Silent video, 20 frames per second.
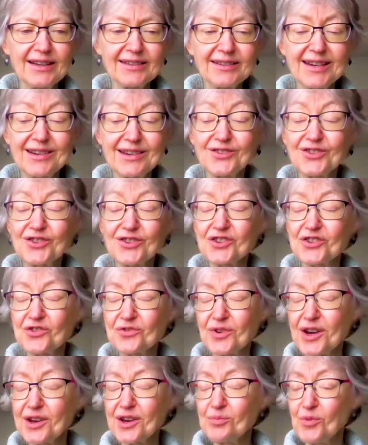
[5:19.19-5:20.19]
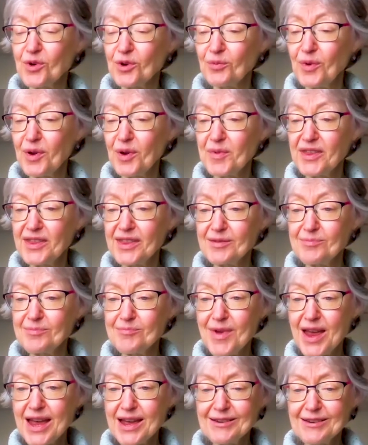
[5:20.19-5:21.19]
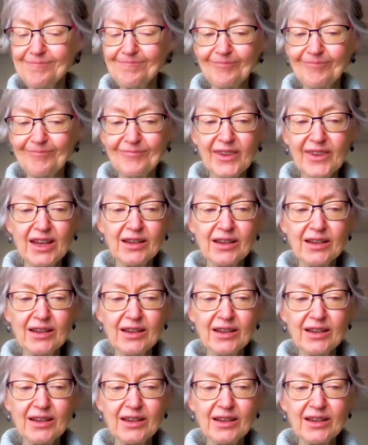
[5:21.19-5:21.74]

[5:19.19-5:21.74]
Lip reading: tends to strike more women than men.